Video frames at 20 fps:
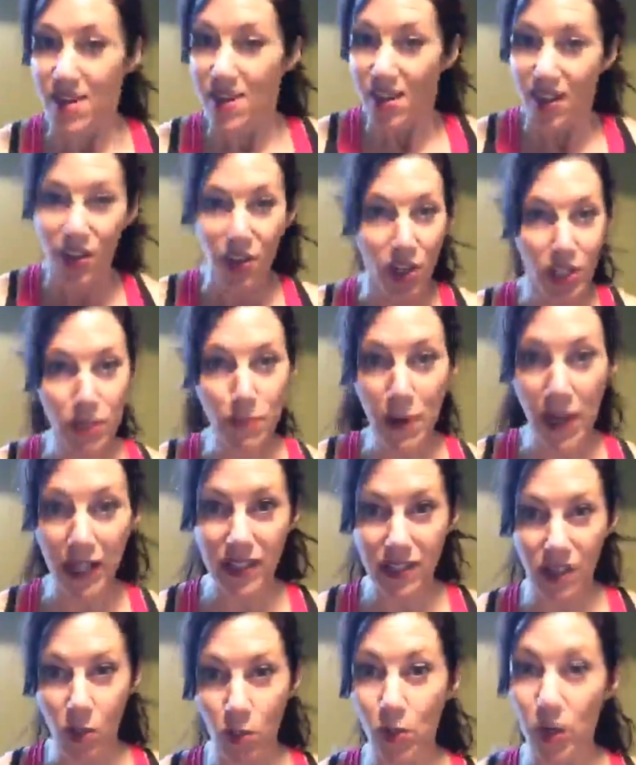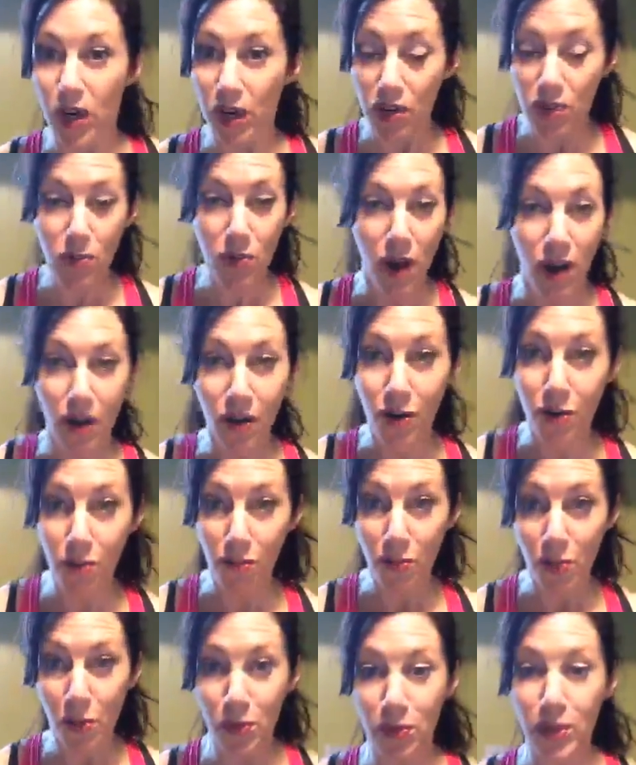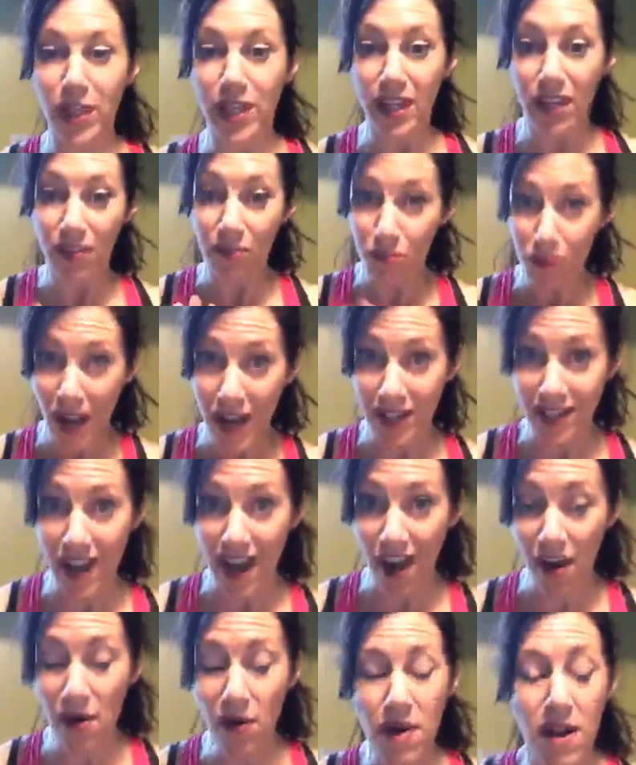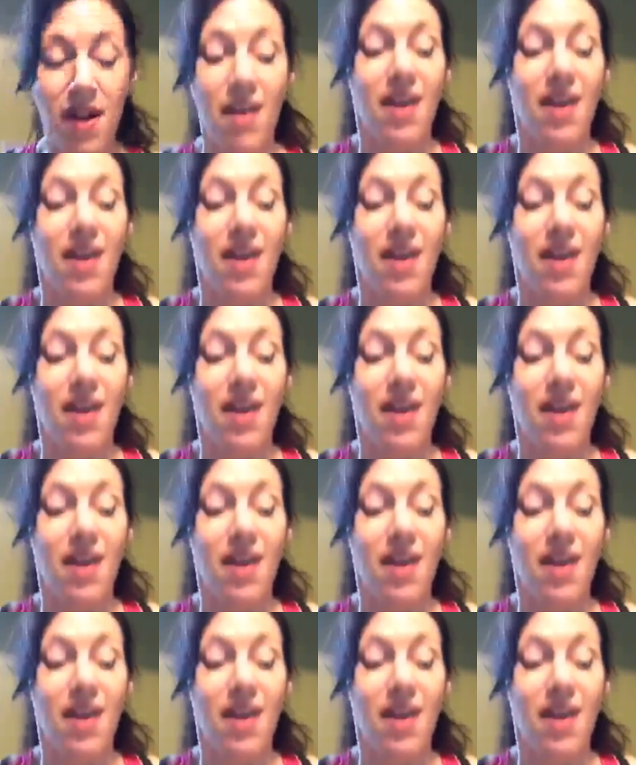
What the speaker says: It all depends on where you are hormonally right now.